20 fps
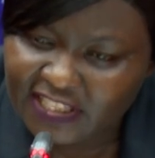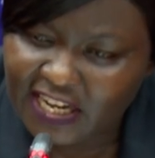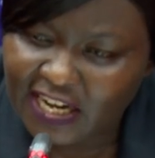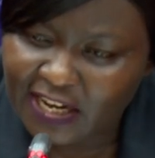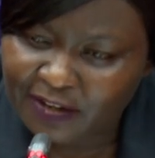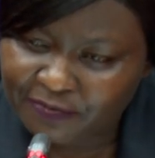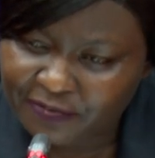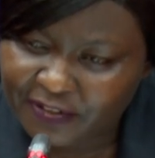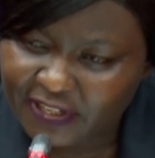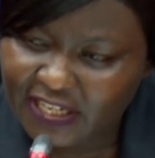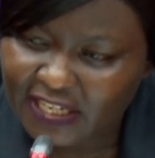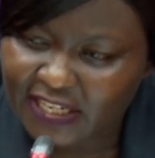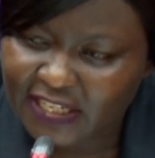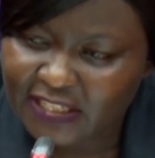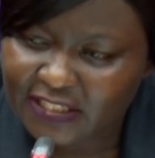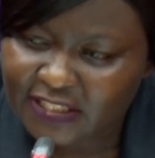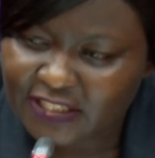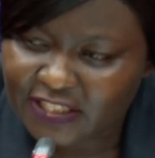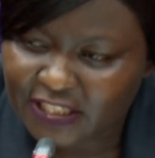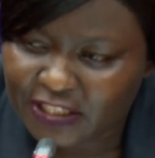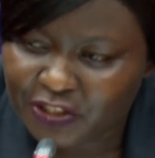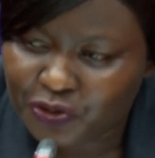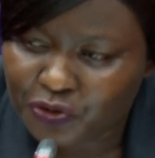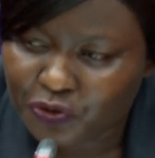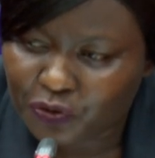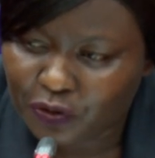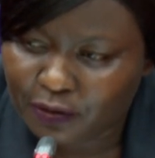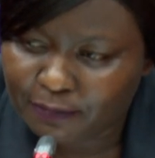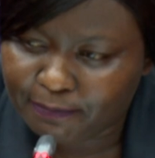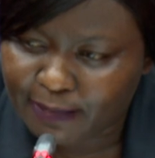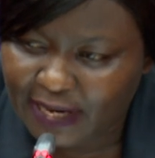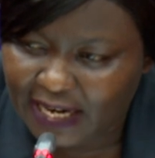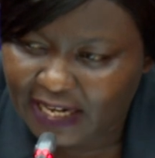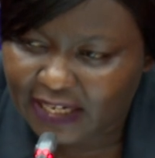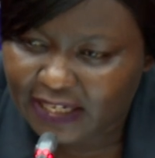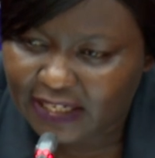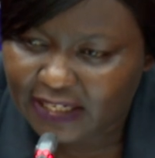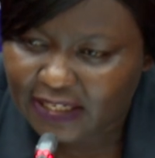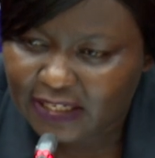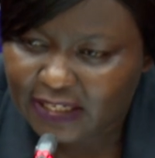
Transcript: African Central Bank.